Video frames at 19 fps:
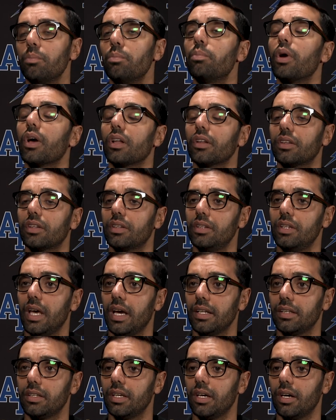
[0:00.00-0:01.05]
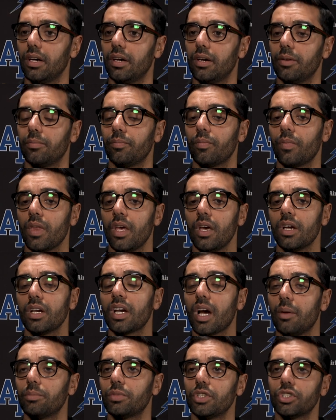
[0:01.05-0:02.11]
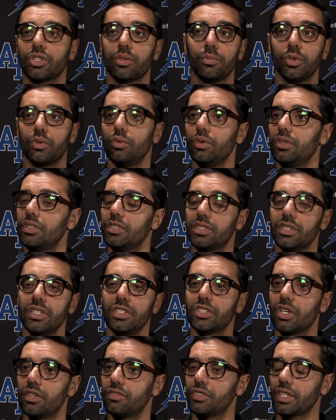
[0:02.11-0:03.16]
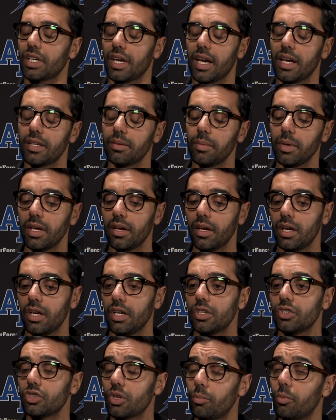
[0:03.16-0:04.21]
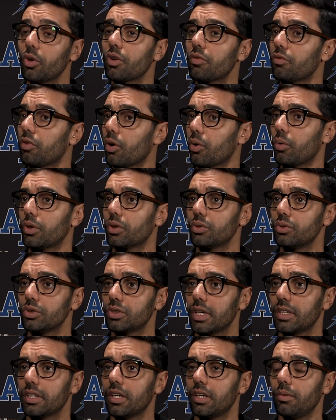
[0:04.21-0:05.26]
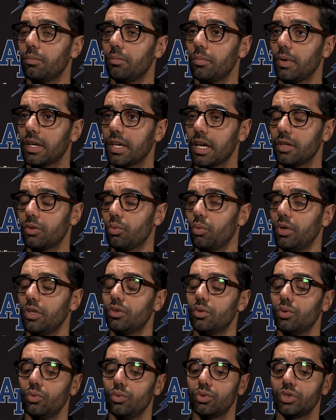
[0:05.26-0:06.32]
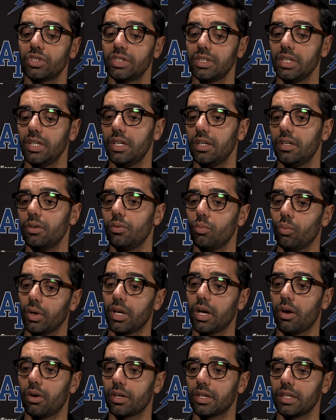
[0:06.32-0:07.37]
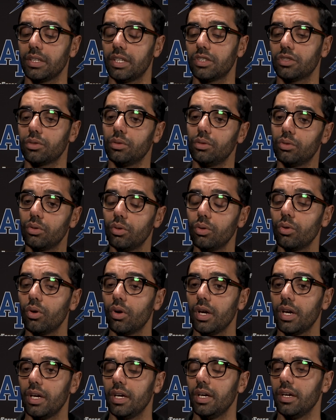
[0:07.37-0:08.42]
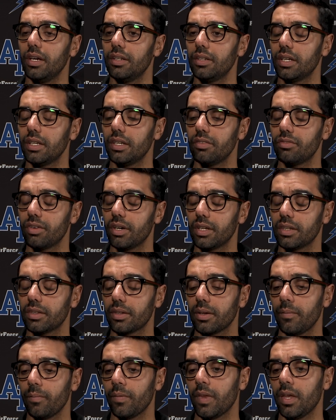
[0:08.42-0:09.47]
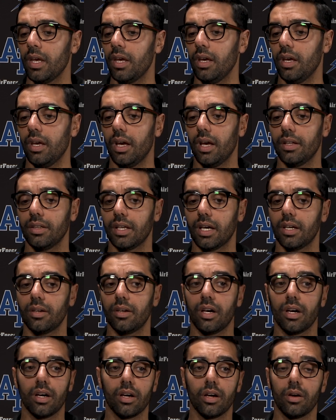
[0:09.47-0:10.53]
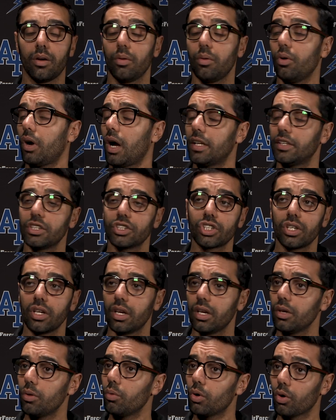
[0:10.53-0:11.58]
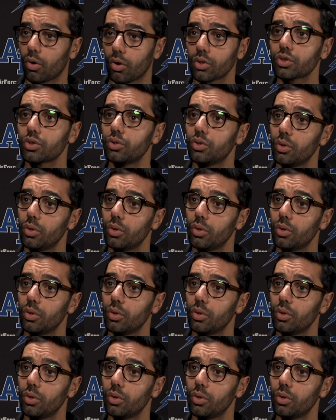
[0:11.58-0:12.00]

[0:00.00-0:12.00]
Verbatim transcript: build that uh, competition between the three service academy. So I'm looking forward to that, and can't wait to see what our cadets will do in that event and then uh, additionally, we're also